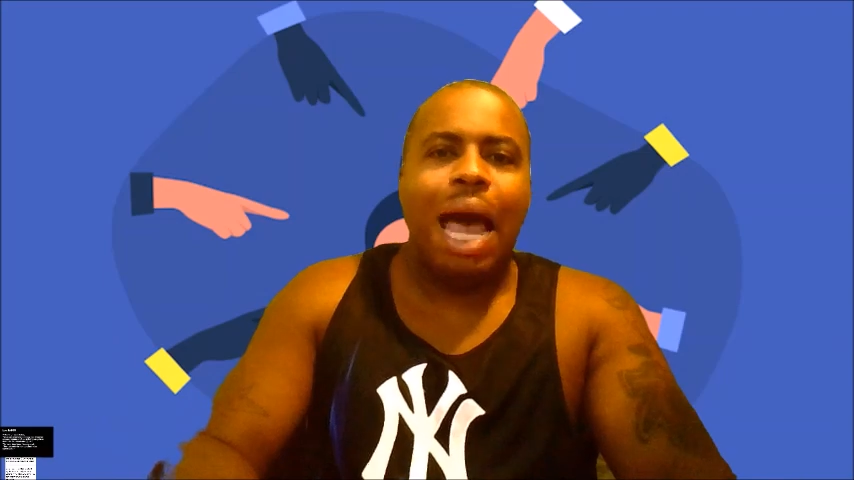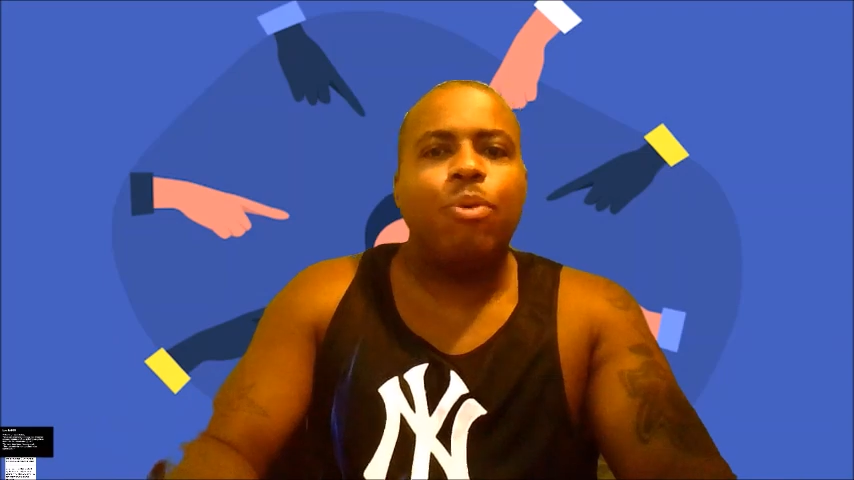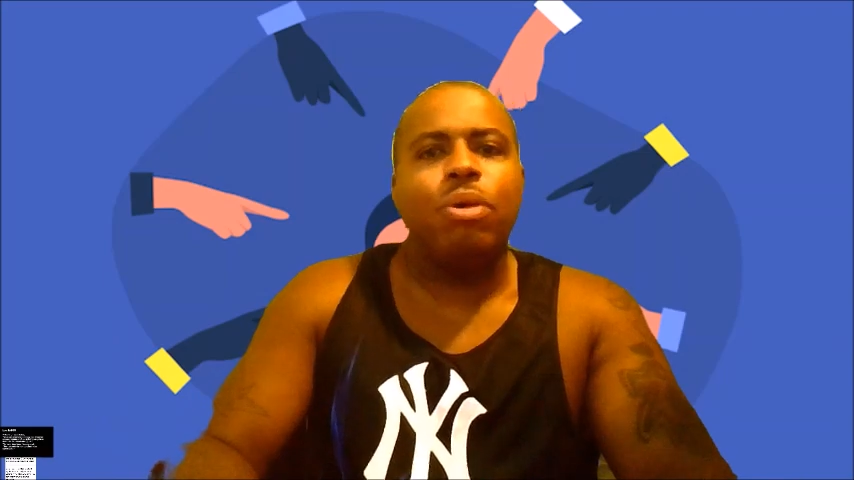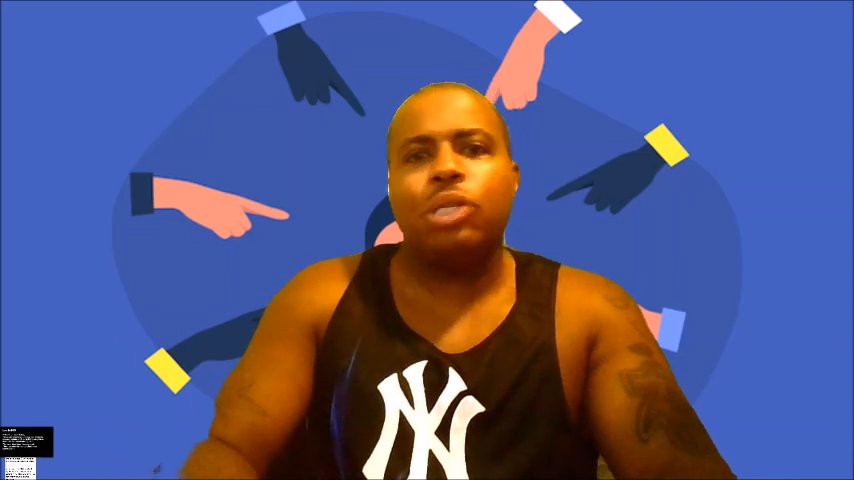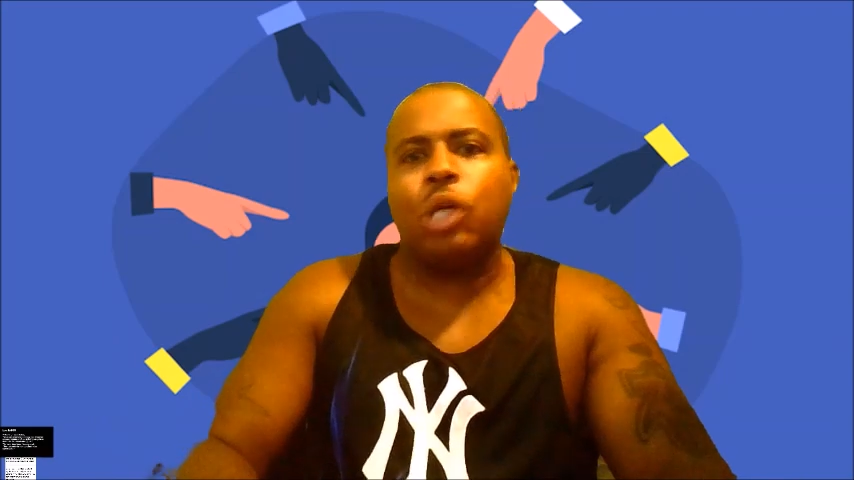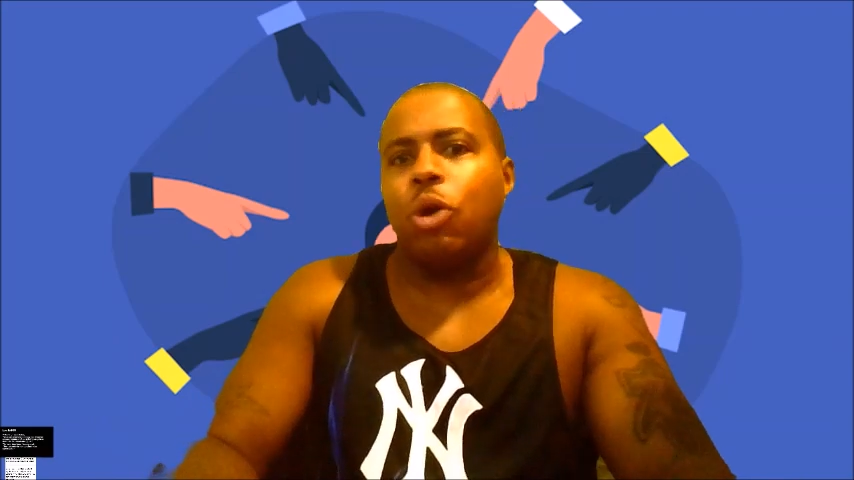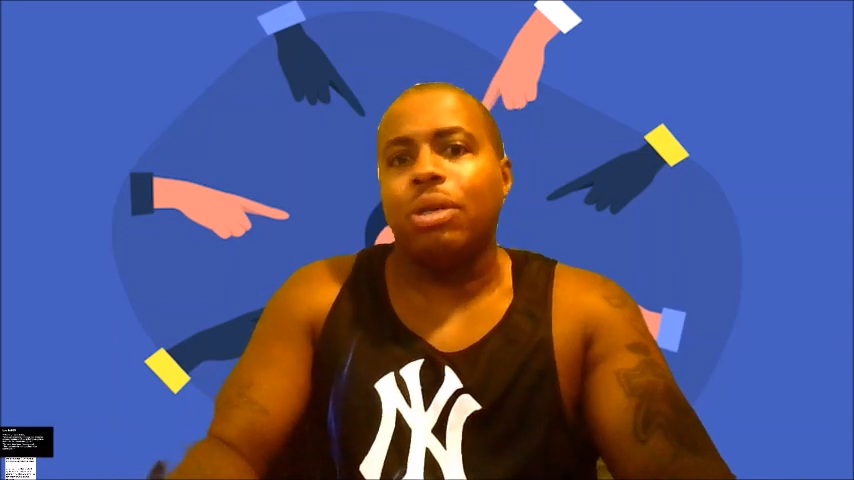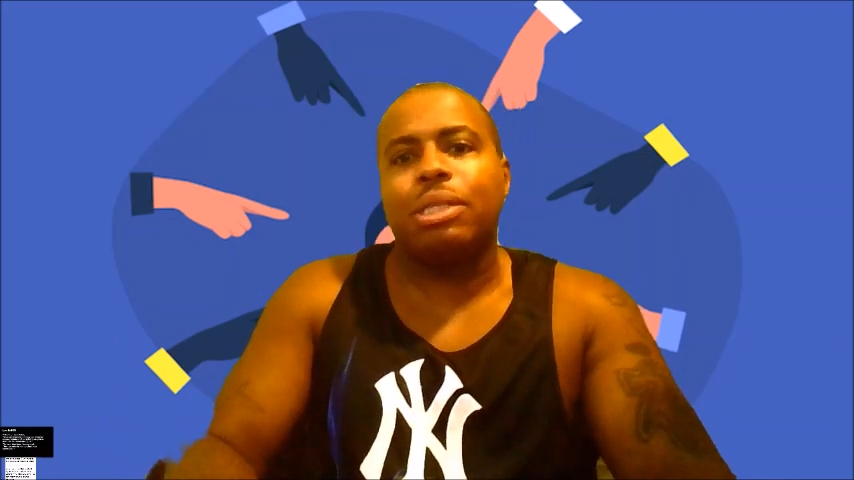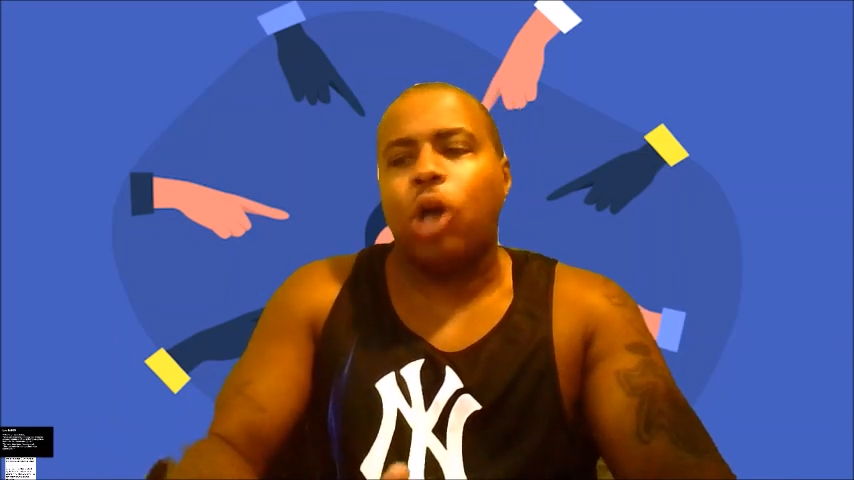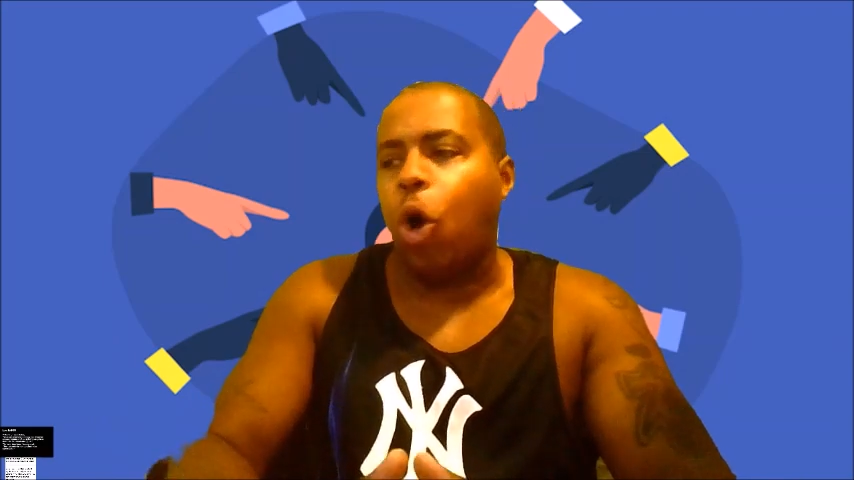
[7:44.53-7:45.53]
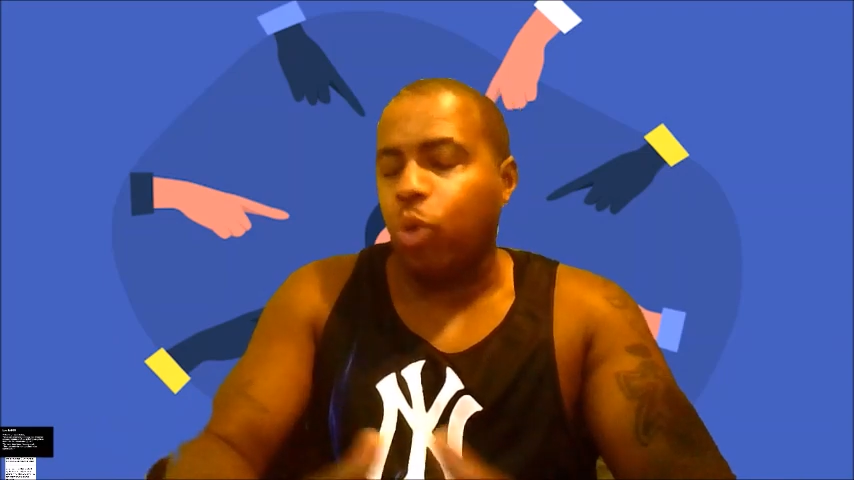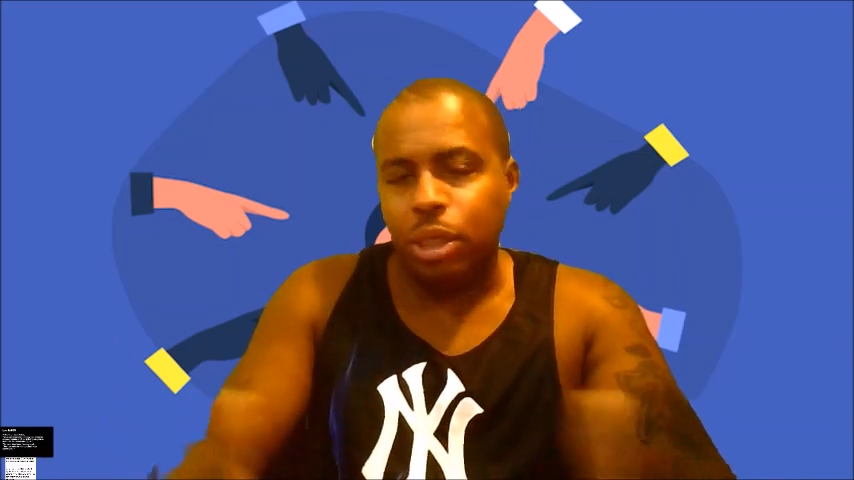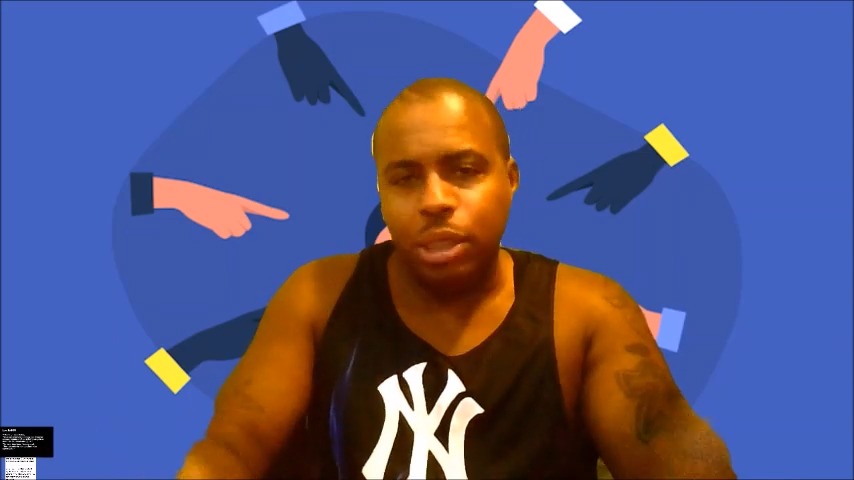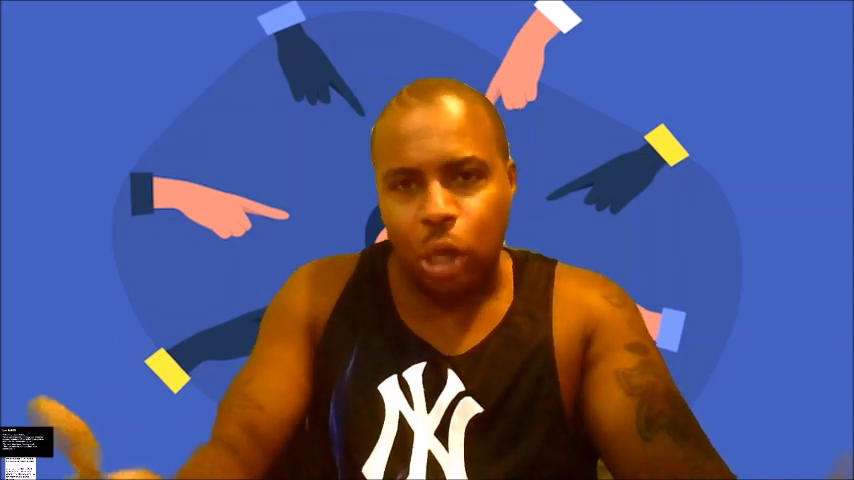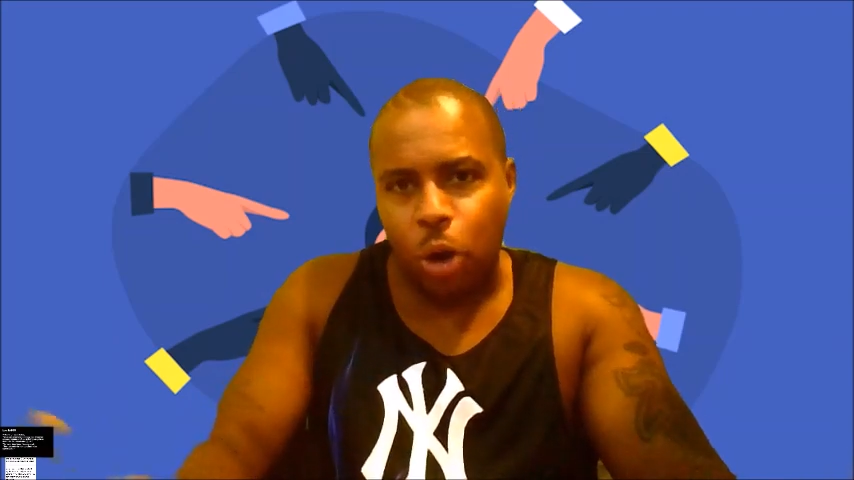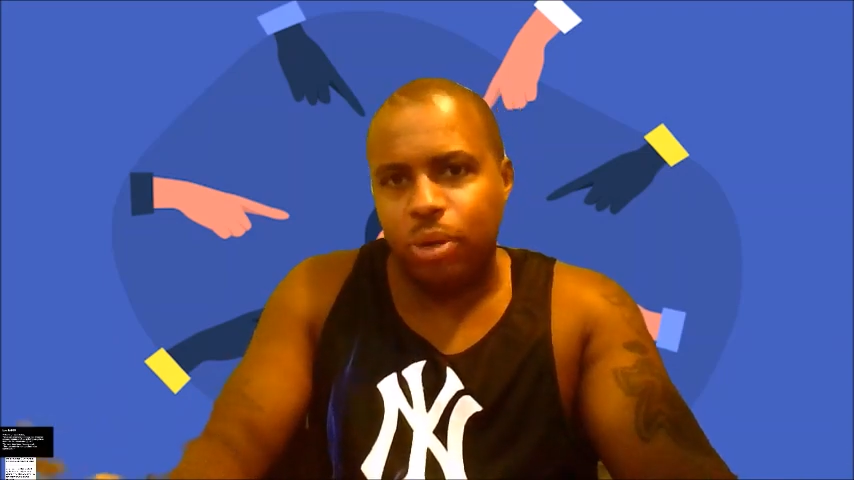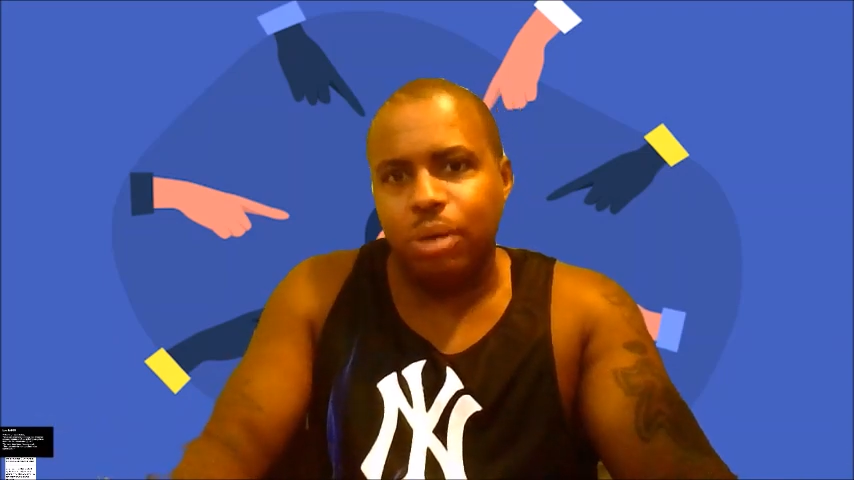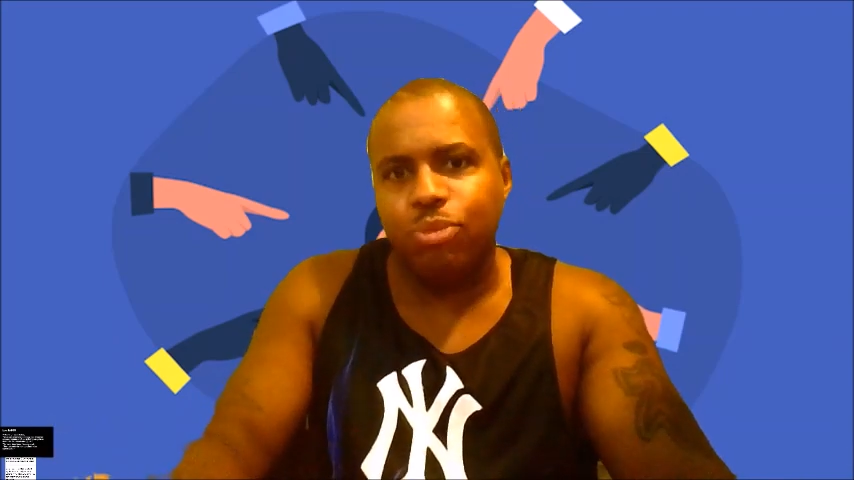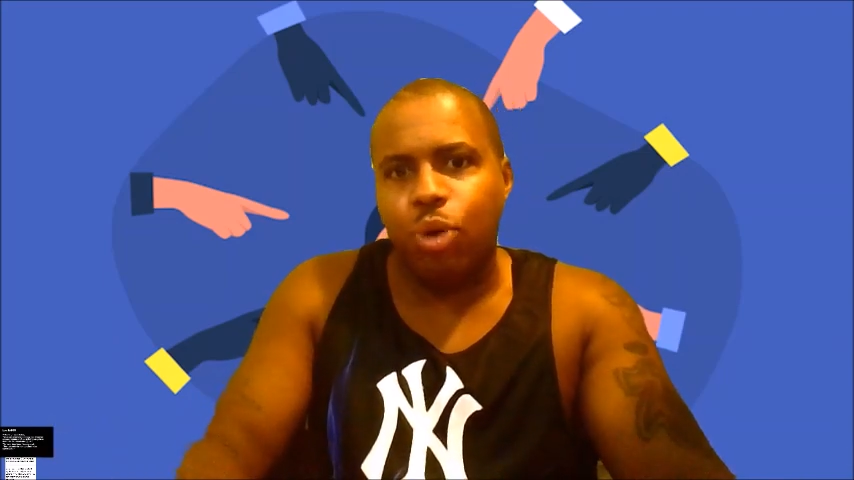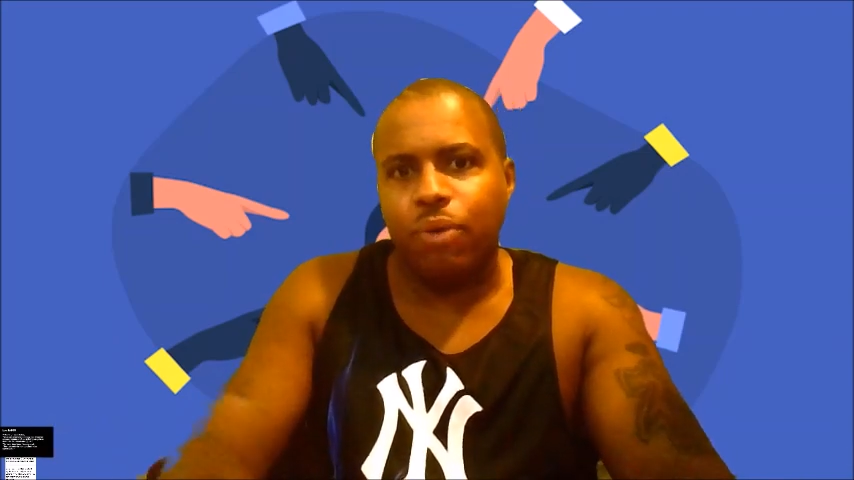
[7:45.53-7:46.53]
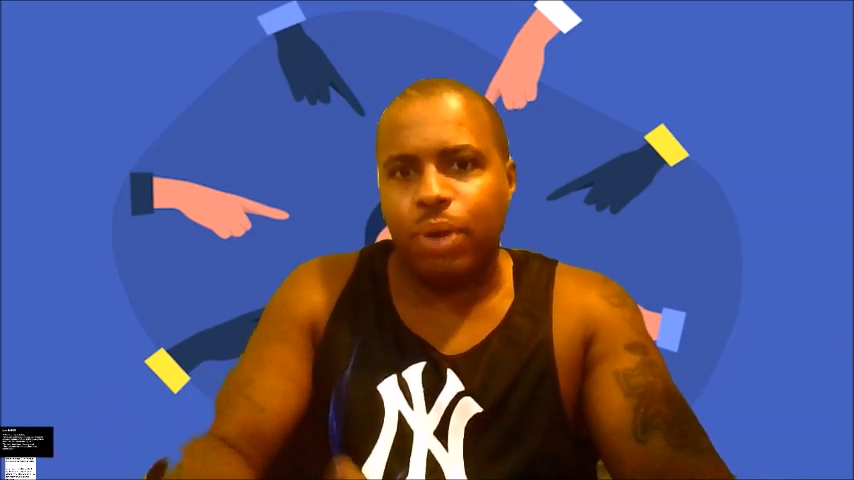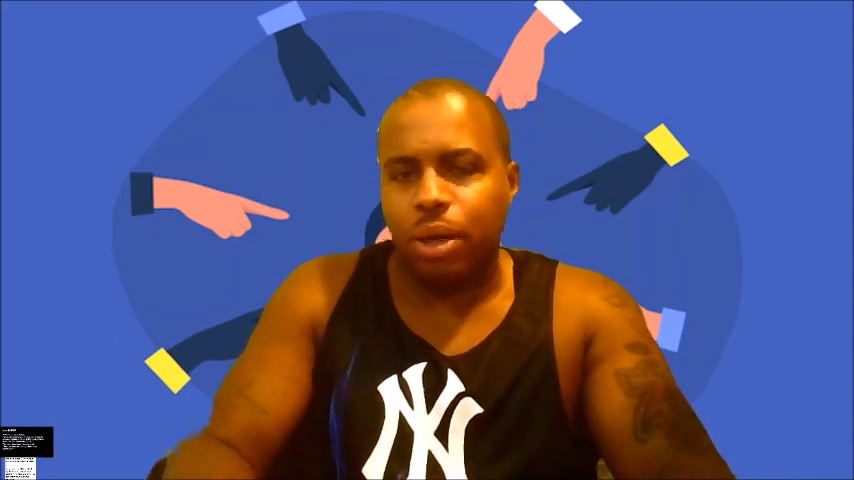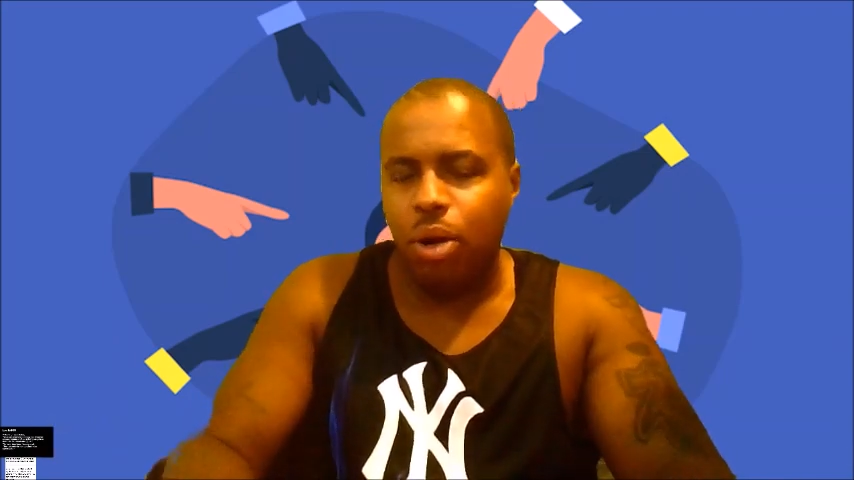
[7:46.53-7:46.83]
That would totally turn them off.